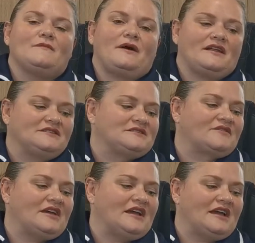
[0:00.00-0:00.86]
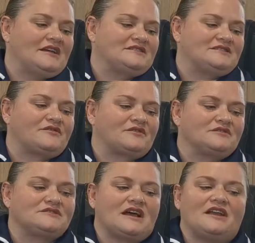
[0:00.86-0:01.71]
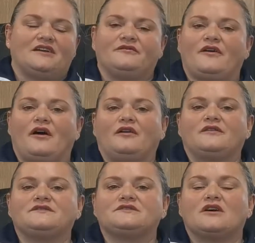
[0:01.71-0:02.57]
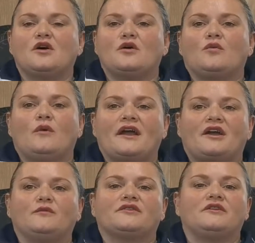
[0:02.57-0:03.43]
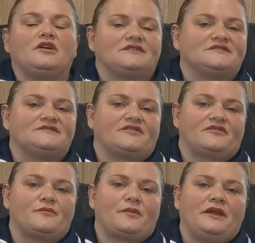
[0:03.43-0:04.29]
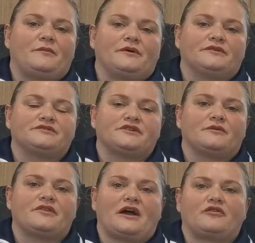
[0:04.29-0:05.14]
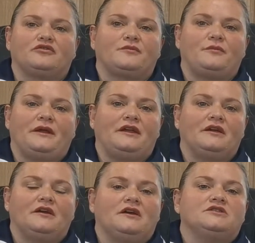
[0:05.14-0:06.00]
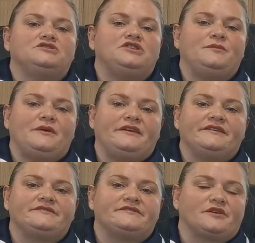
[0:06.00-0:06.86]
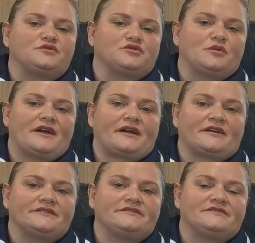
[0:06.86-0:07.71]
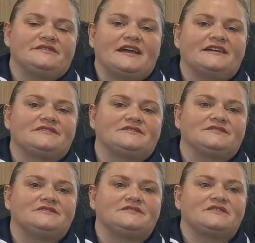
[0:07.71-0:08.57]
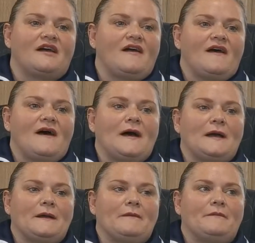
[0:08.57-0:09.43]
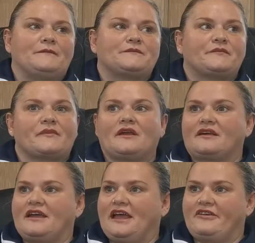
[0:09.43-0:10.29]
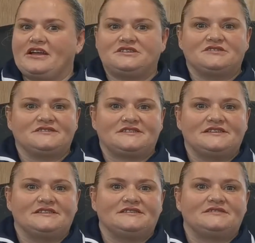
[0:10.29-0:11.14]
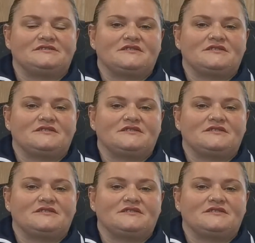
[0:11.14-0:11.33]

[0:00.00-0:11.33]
Palliative care is different, and it involves working with lots of different people. So that could be GPs, social workers, nurses, care agencies,